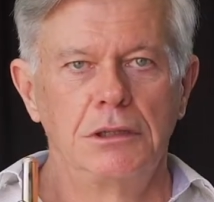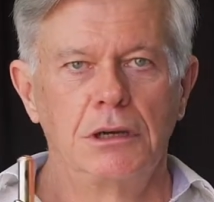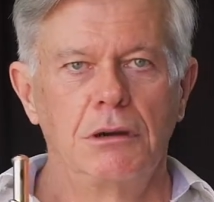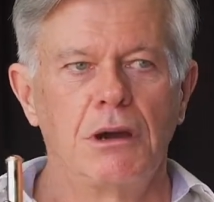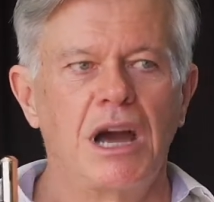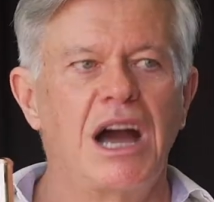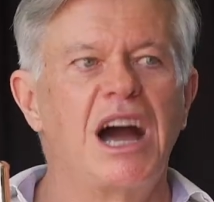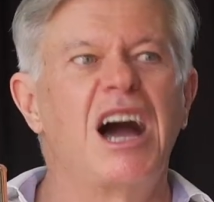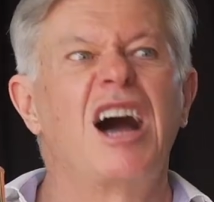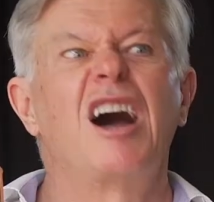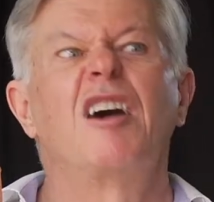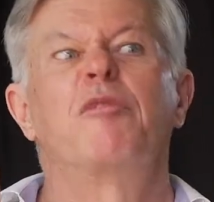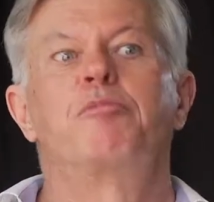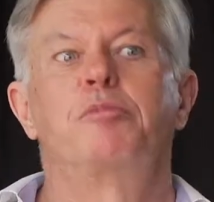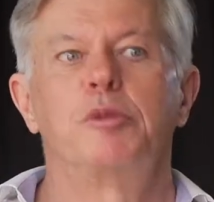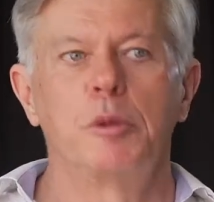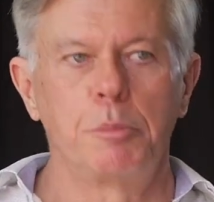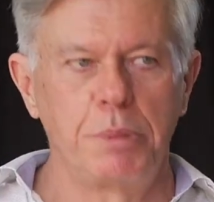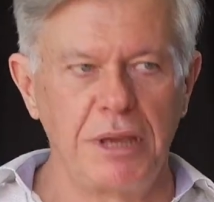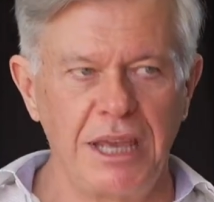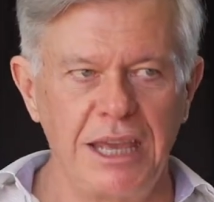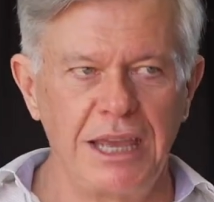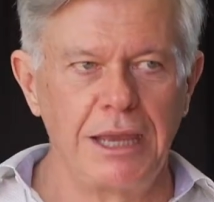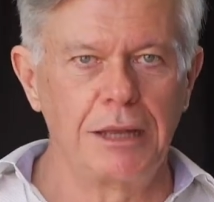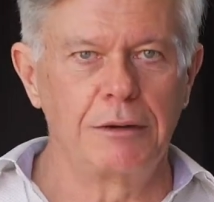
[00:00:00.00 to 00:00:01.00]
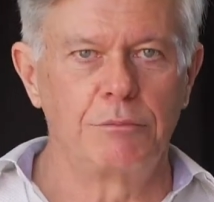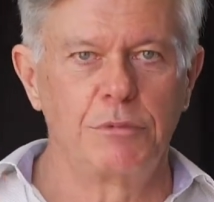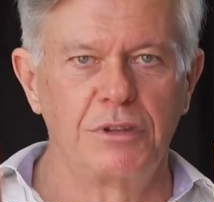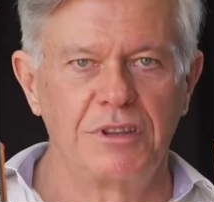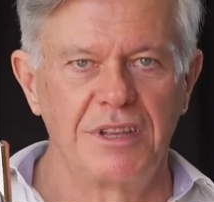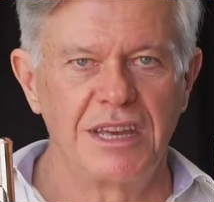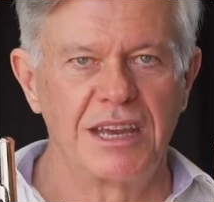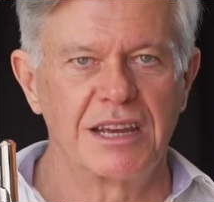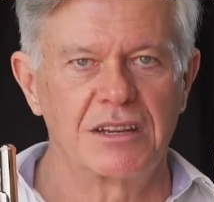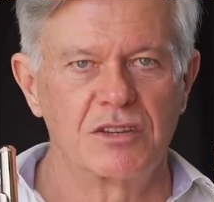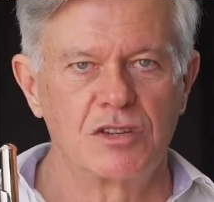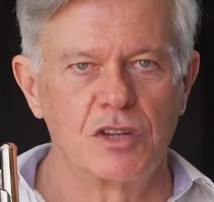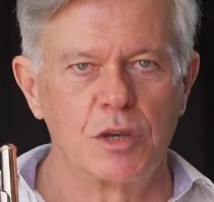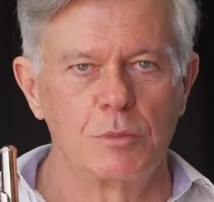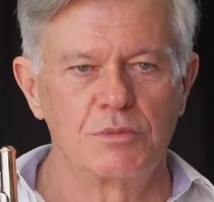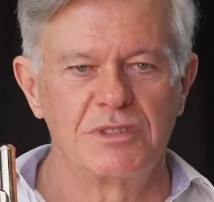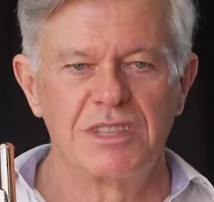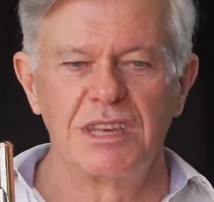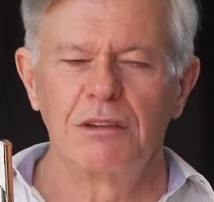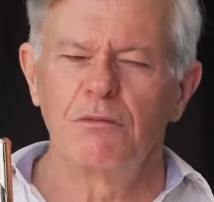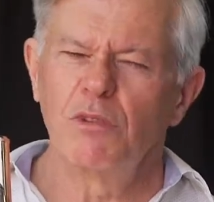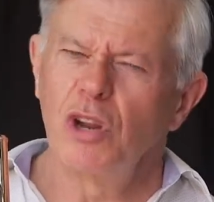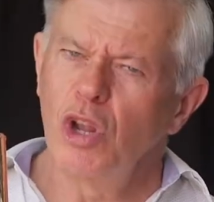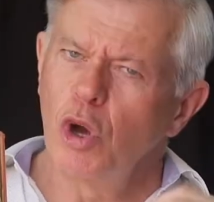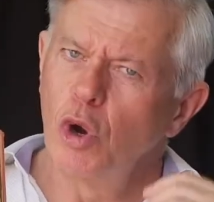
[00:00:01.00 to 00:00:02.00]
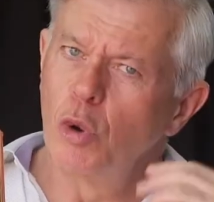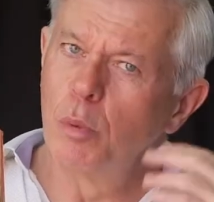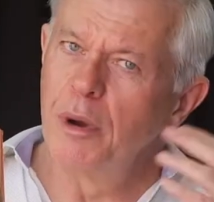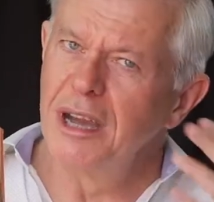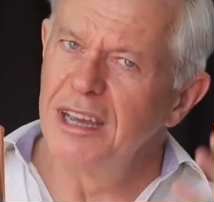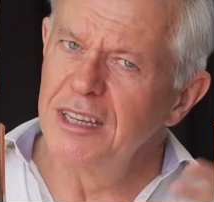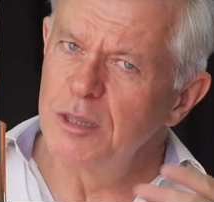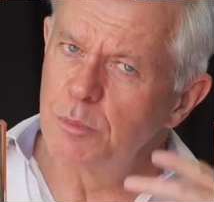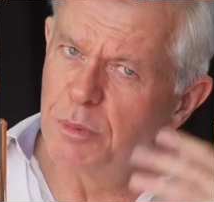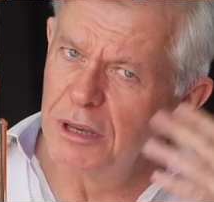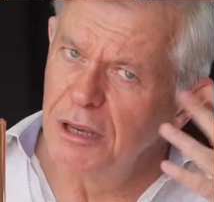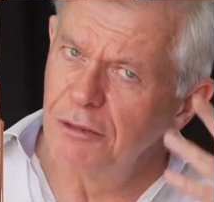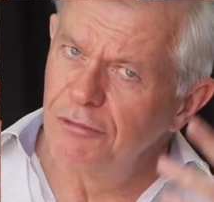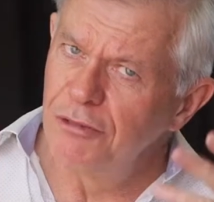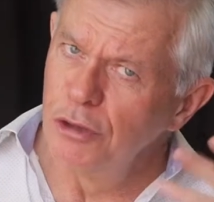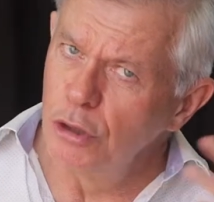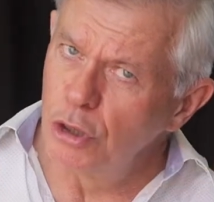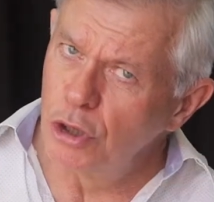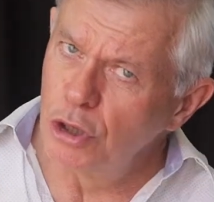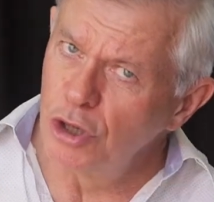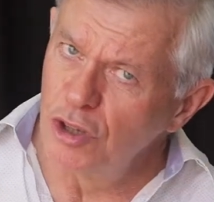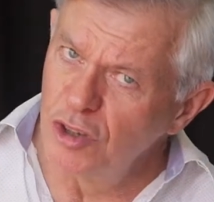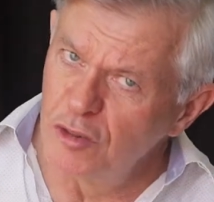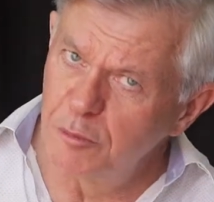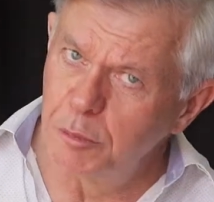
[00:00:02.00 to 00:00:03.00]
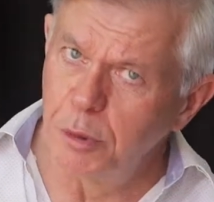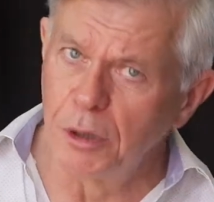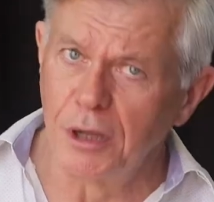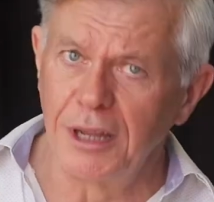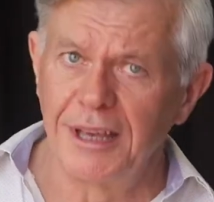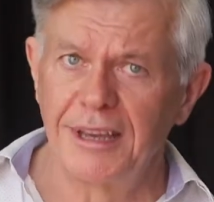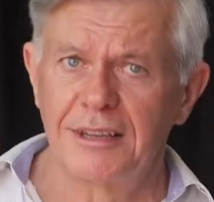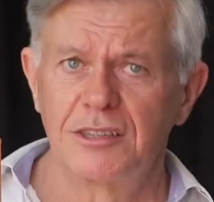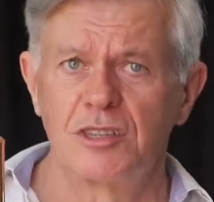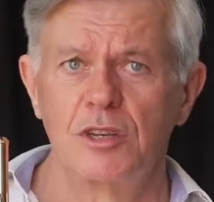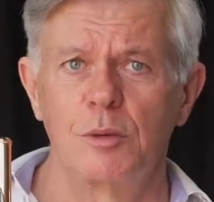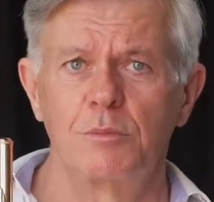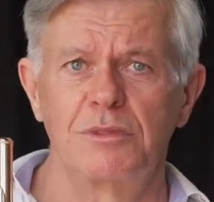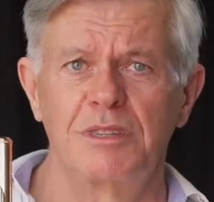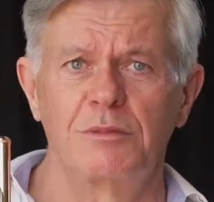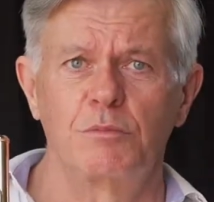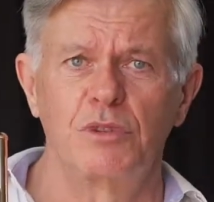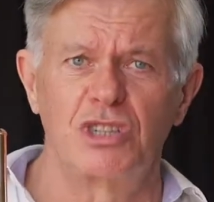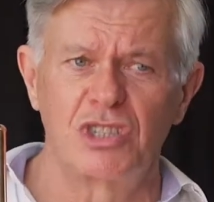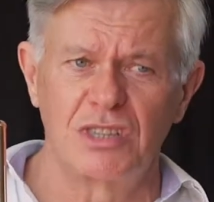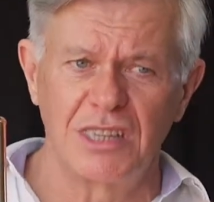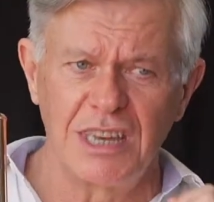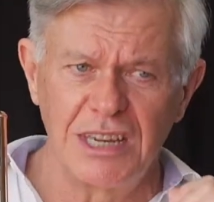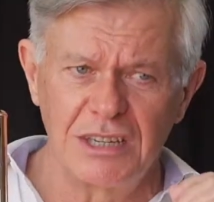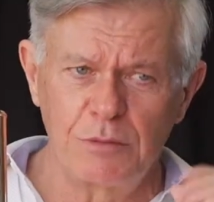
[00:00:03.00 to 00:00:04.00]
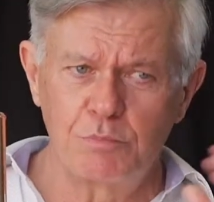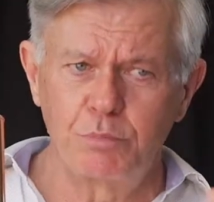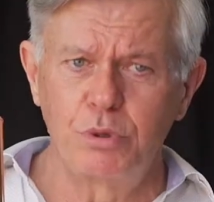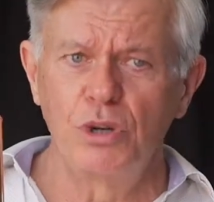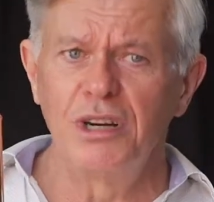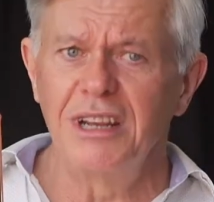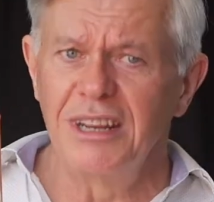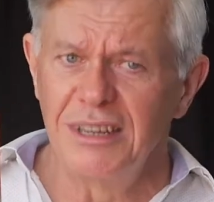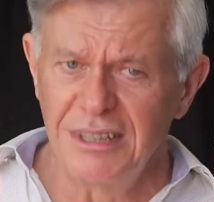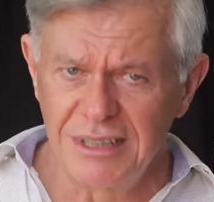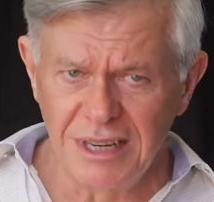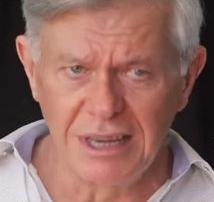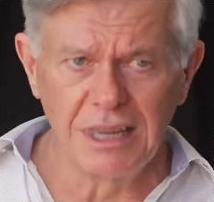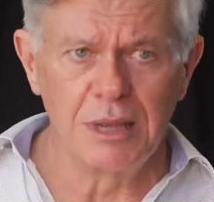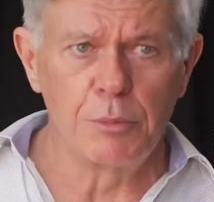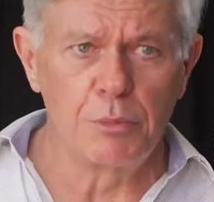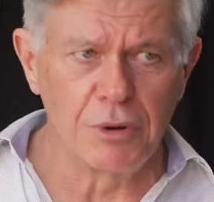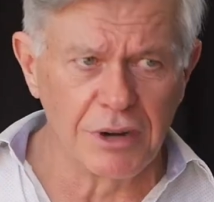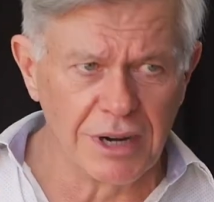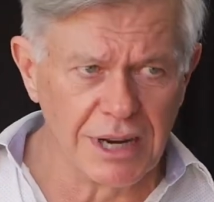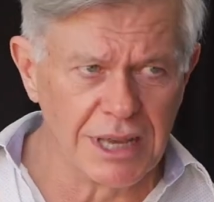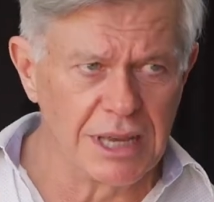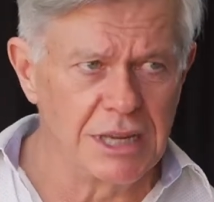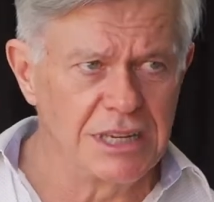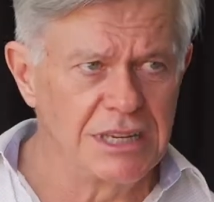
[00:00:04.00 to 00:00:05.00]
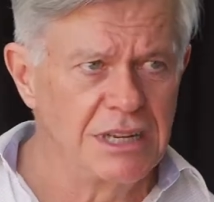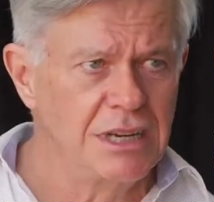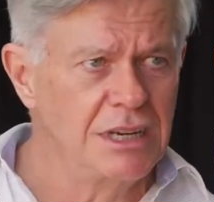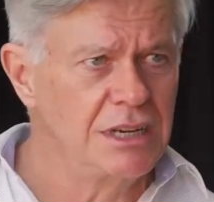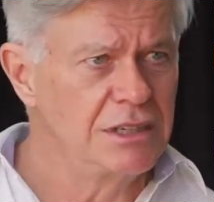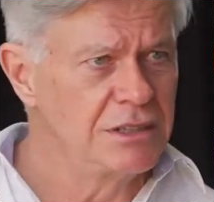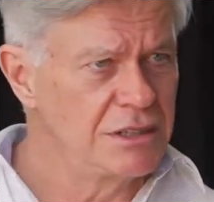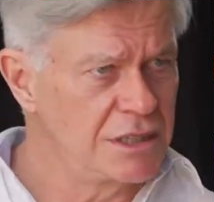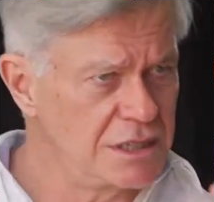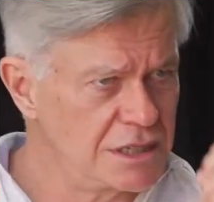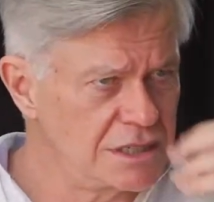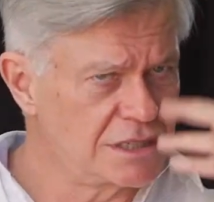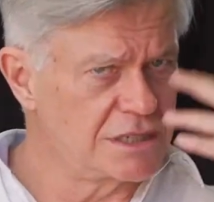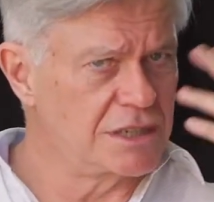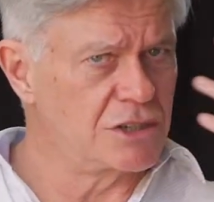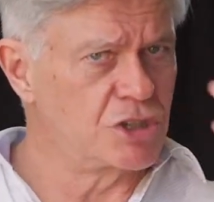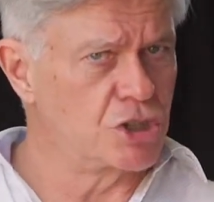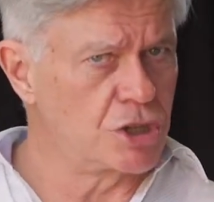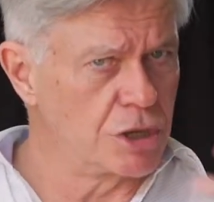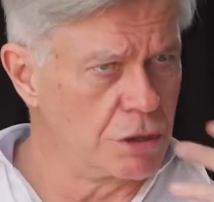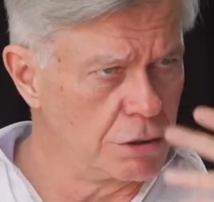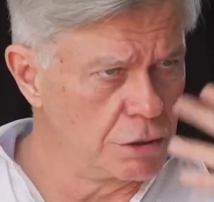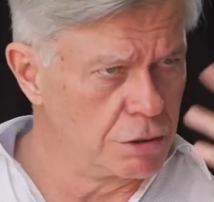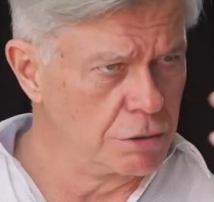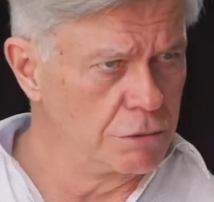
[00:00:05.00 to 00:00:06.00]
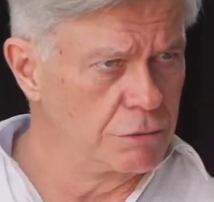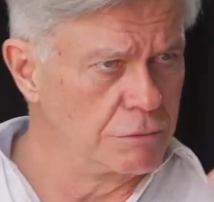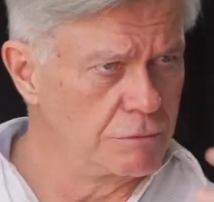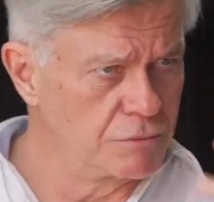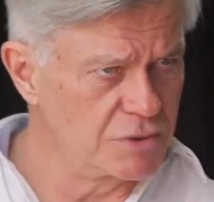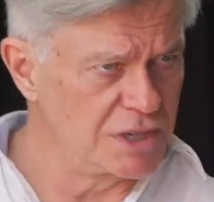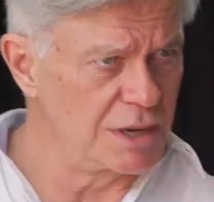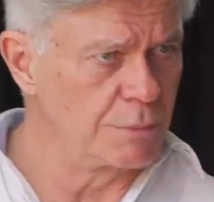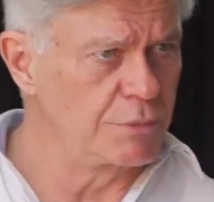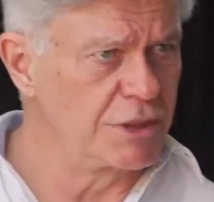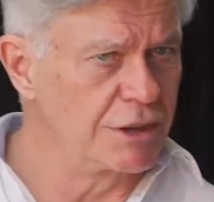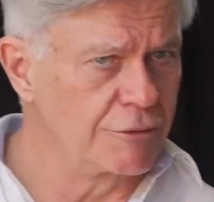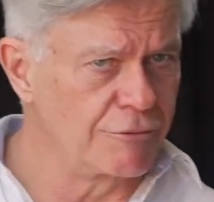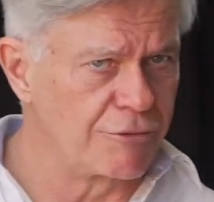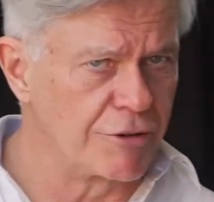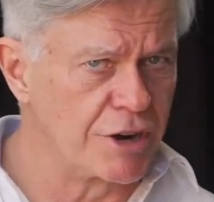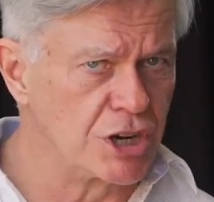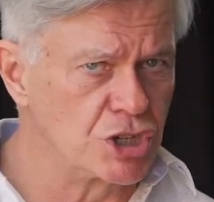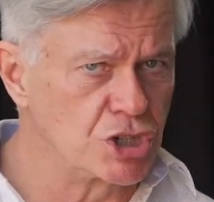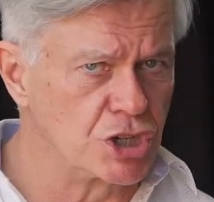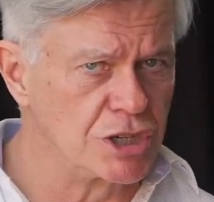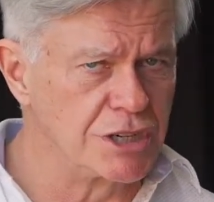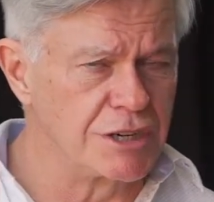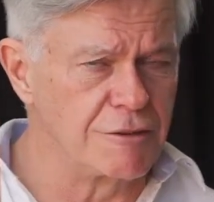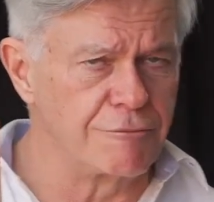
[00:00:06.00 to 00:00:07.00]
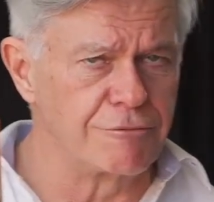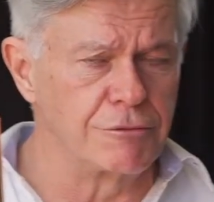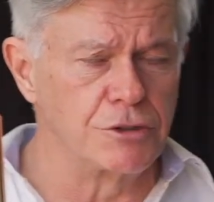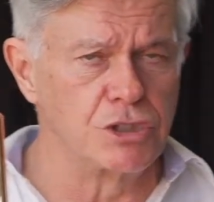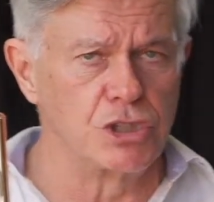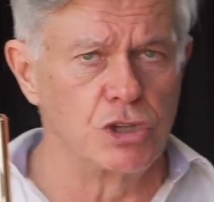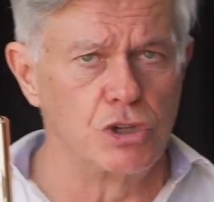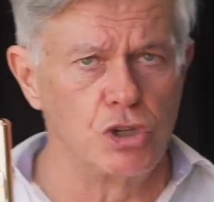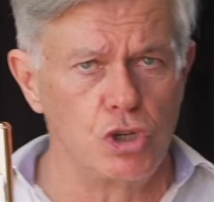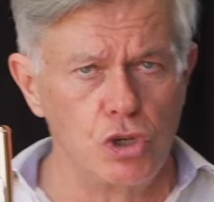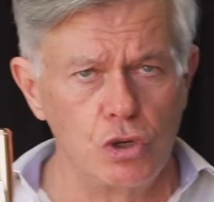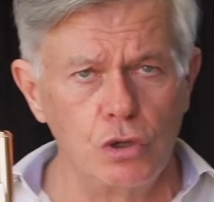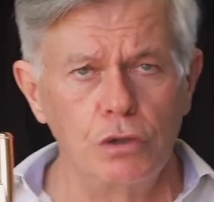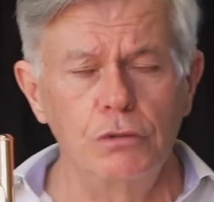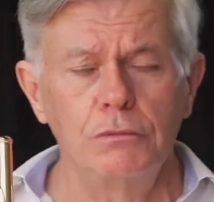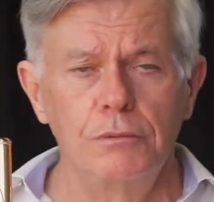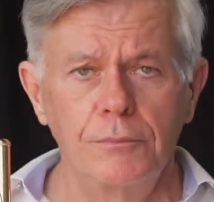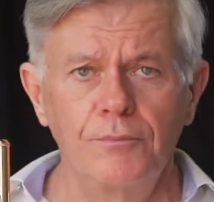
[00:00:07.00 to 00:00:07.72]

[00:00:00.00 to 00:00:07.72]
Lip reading: half prepared with the excerpts. There will always be a few curveball excerpts which they put in deliberately just to show something fresh and different and new.